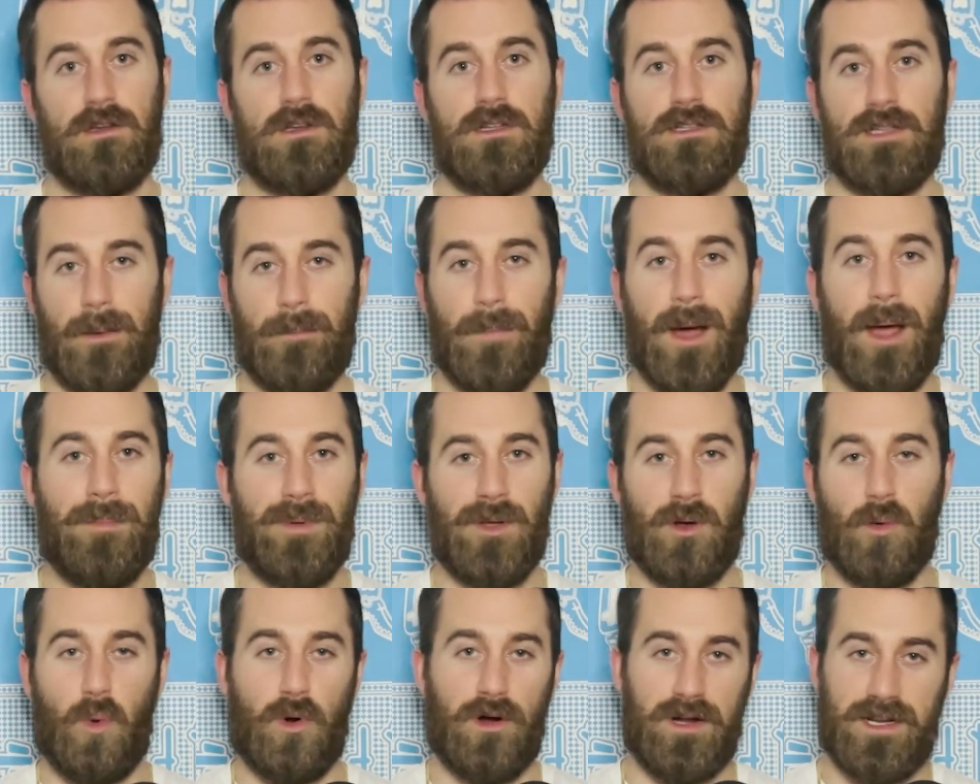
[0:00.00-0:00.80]
might be
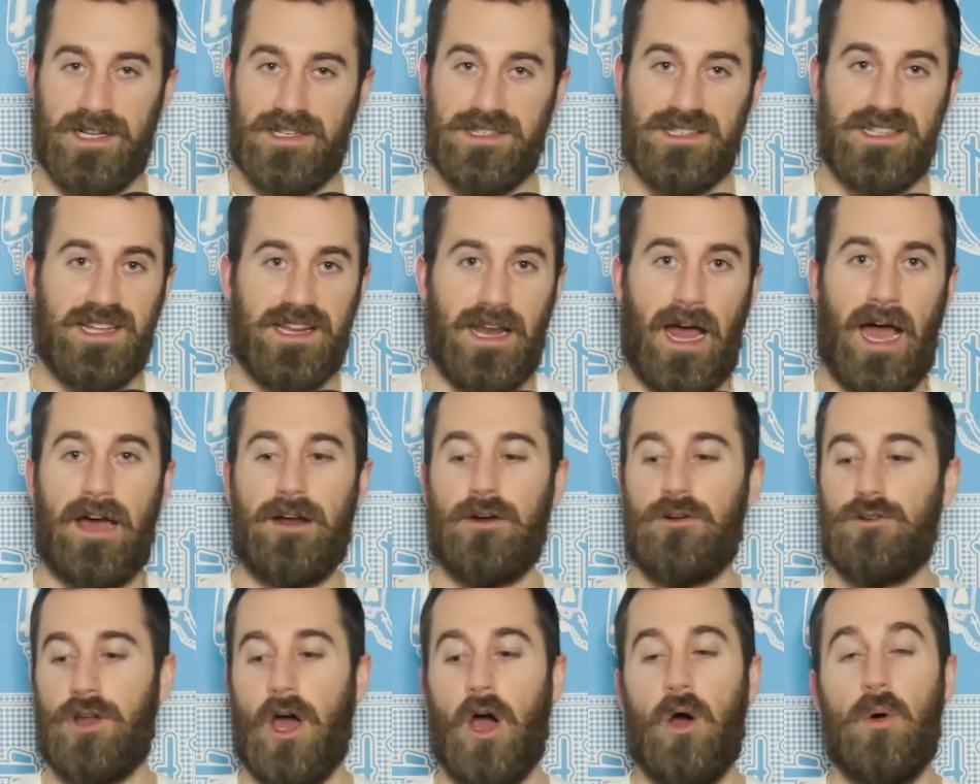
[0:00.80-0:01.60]
a word in Indian, I
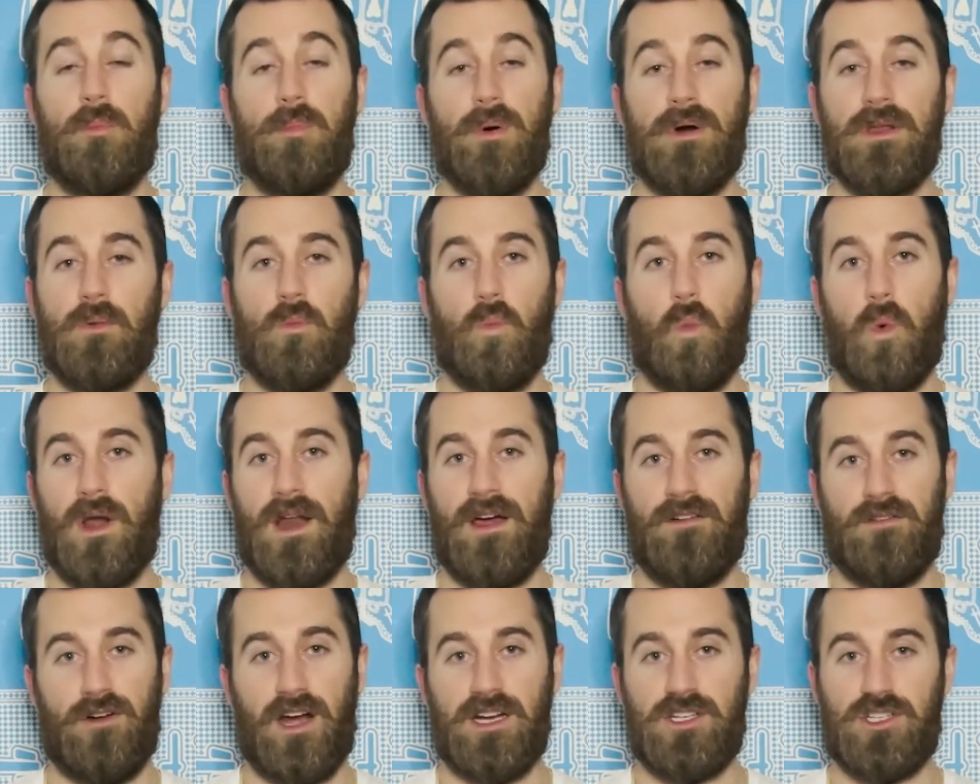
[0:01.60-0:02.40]
don't know, but
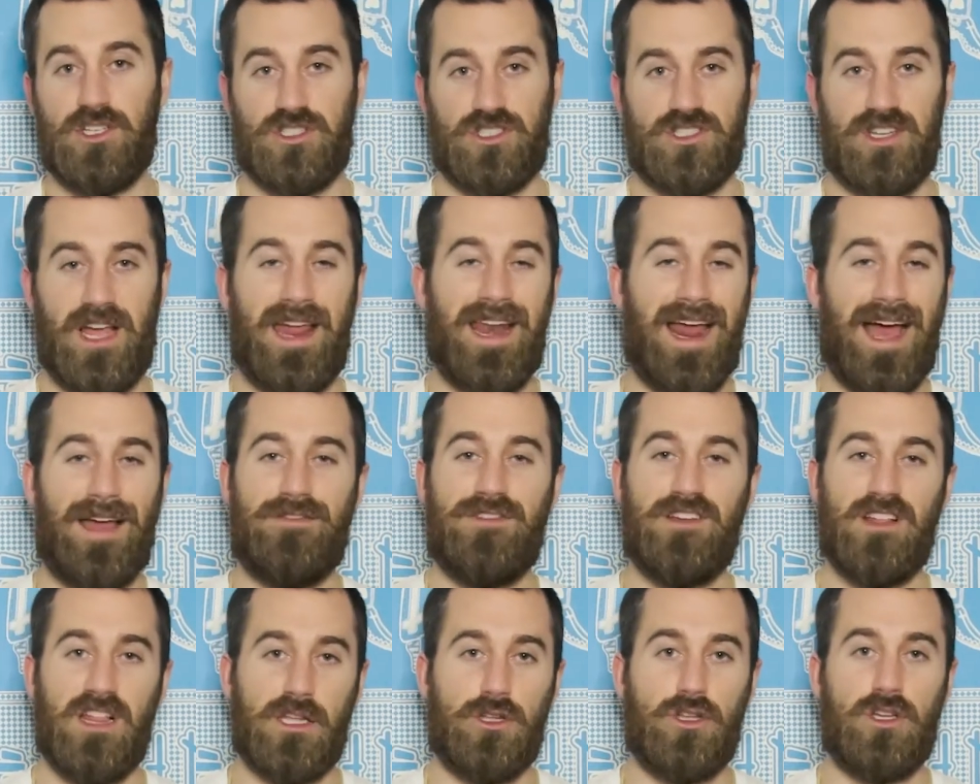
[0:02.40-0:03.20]
whatever I just said, I
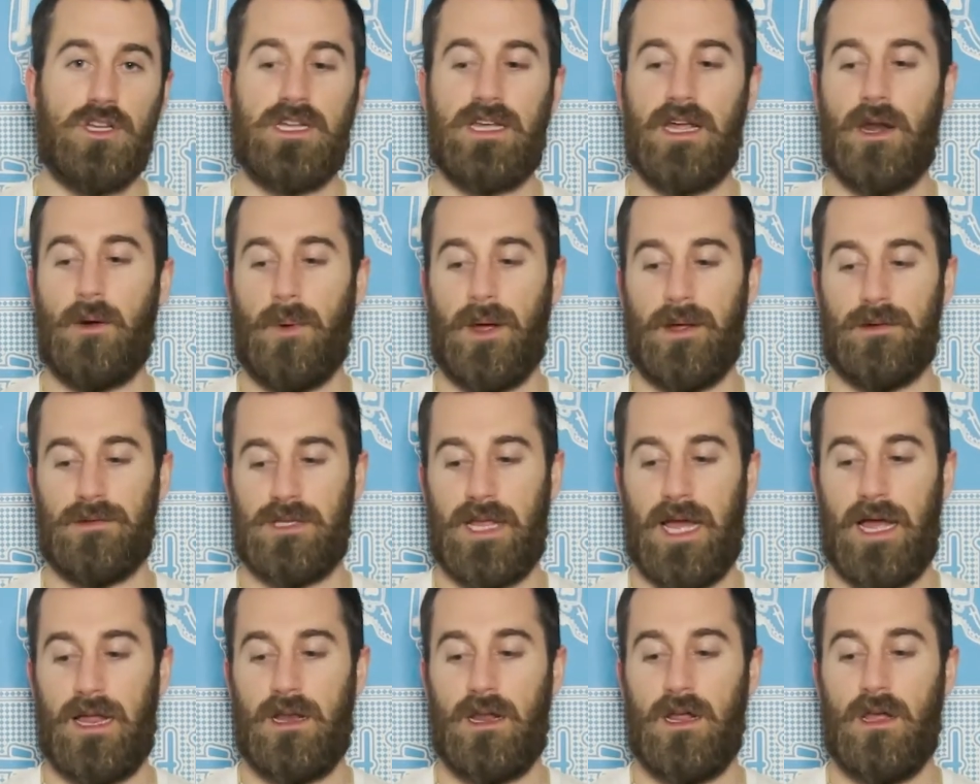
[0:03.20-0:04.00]
feel like you could get away with
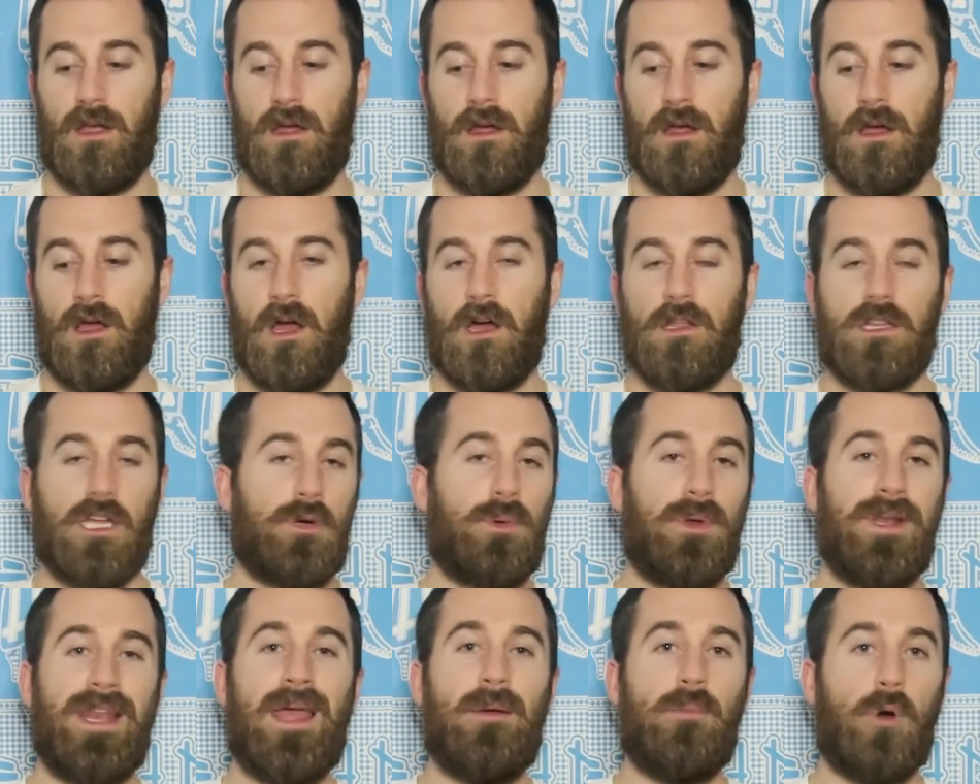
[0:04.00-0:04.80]
that. Like
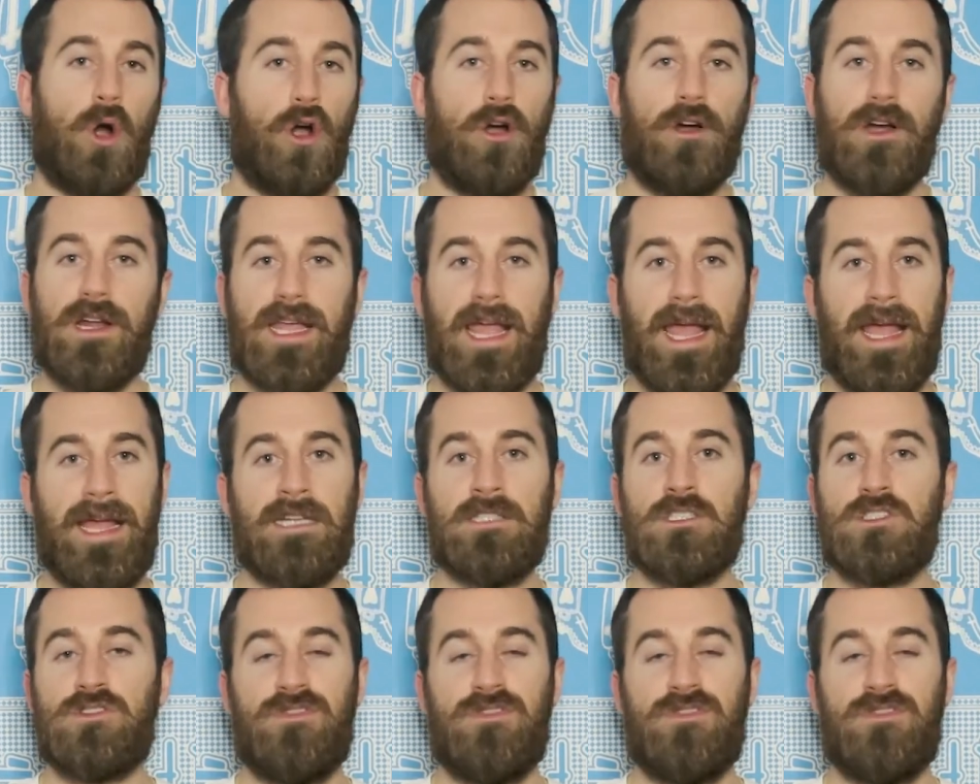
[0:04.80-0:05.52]
we name hurricanes